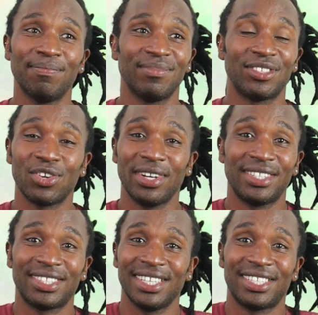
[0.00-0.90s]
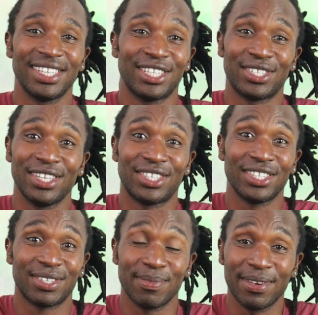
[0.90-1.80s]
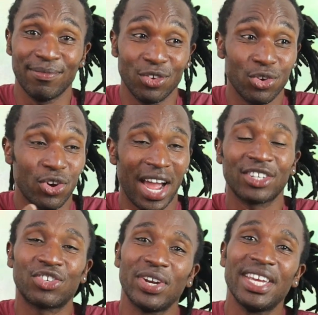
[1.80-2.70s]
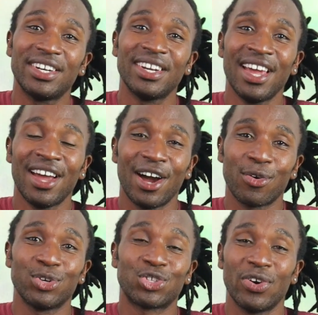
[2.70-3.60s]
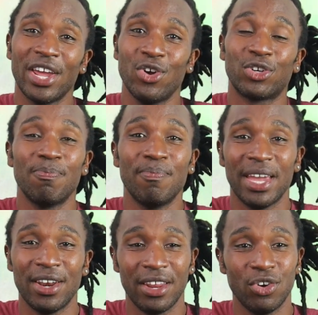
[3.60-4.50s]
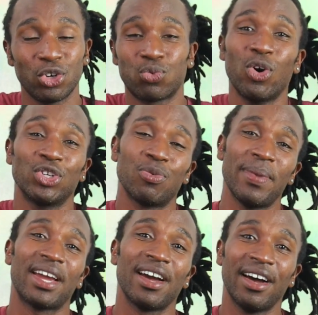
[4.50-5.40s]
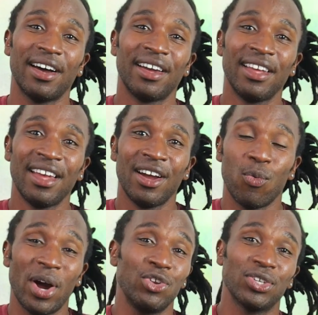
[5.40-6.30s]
It's just you can't read a good story and not want to make one